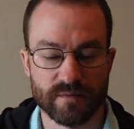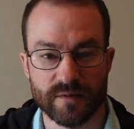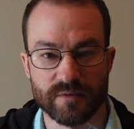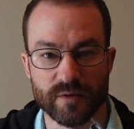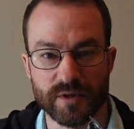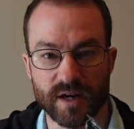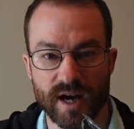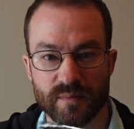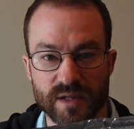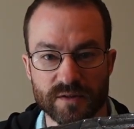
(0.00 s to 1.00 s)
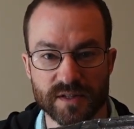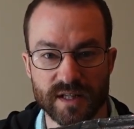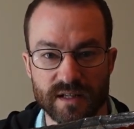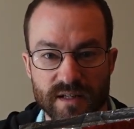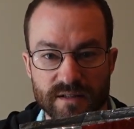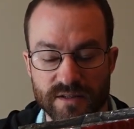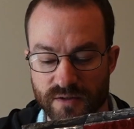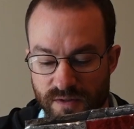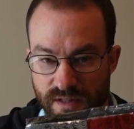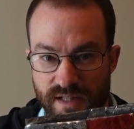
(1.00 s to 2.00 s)
throwing your hot meals in and just
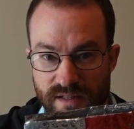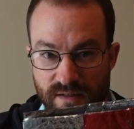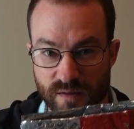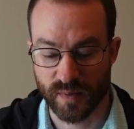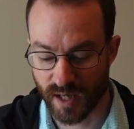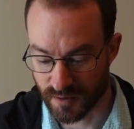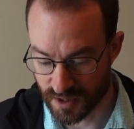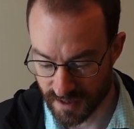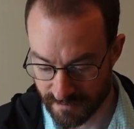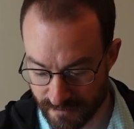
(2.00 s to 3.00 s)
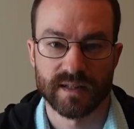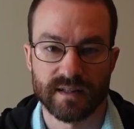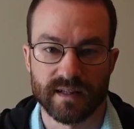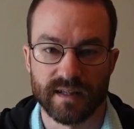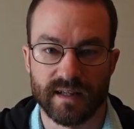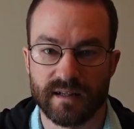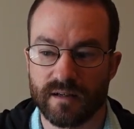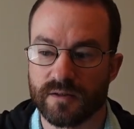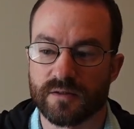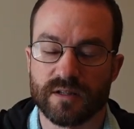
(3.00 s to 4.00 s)
using this as a little pouch. And I
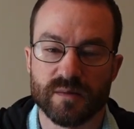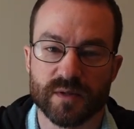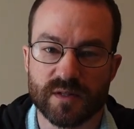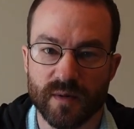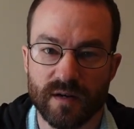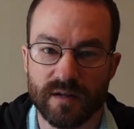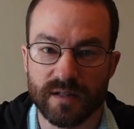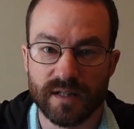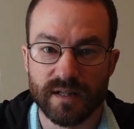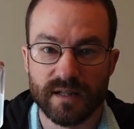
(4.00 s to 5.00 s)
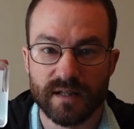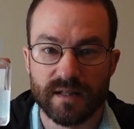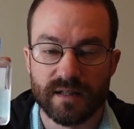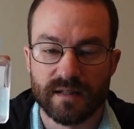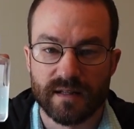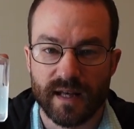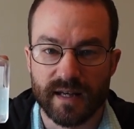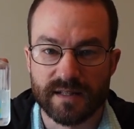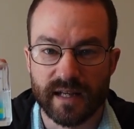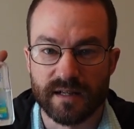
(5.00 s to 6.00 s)
also keep a small
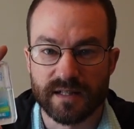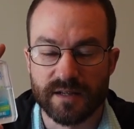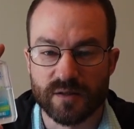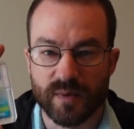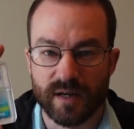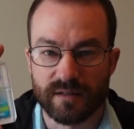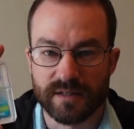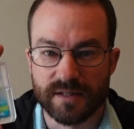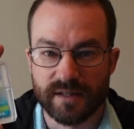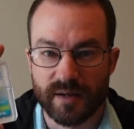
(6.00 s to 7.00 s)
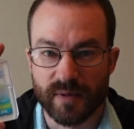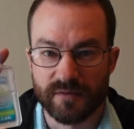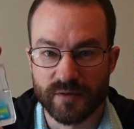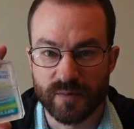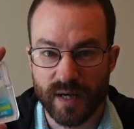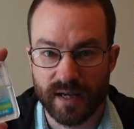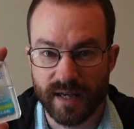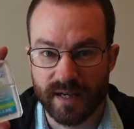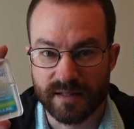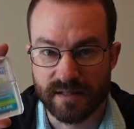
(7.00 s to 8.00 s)
hand sanitizer bottle inside my food bag
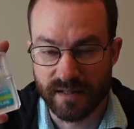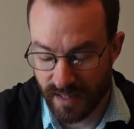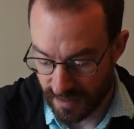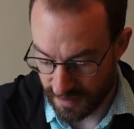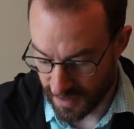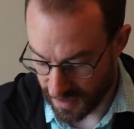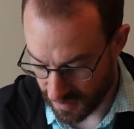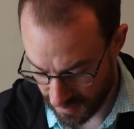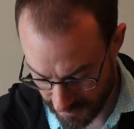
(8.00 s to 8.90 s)
as needed there.